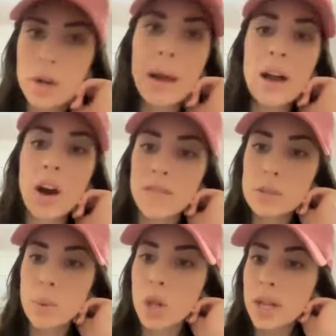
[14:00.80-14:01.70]
back
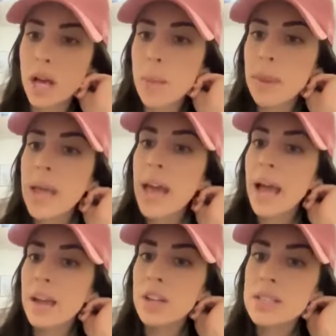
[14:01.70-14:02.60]
office, pull it up
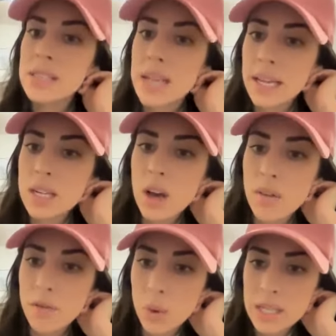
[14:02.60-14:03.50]
and send a
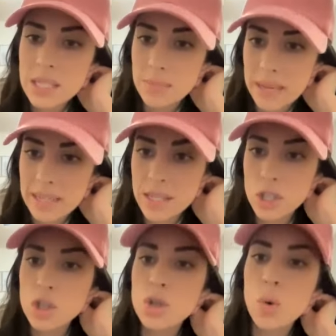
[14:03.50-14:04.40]
voice
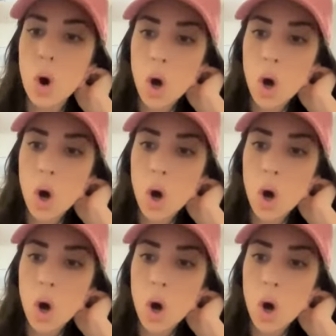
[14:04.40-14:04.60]
message to